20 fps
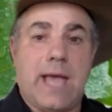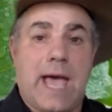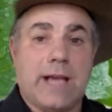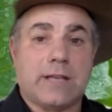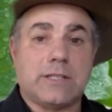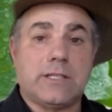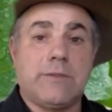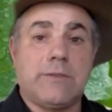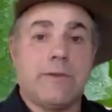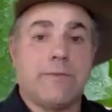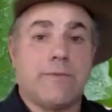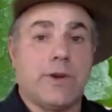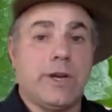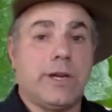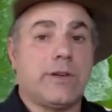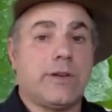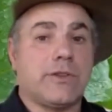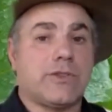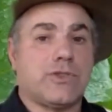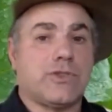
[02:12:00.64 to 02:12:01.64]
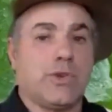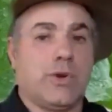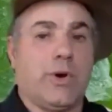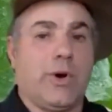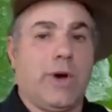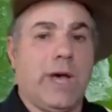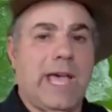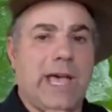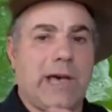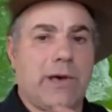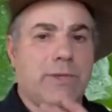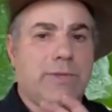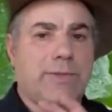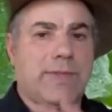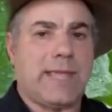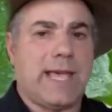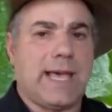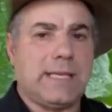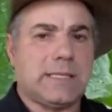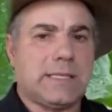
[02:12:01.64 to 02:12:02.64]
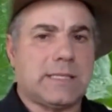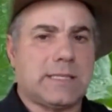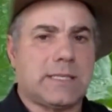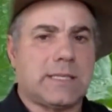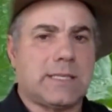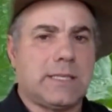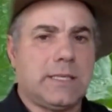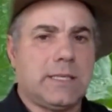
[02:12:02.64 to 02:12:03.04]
actually referring to soil health tests?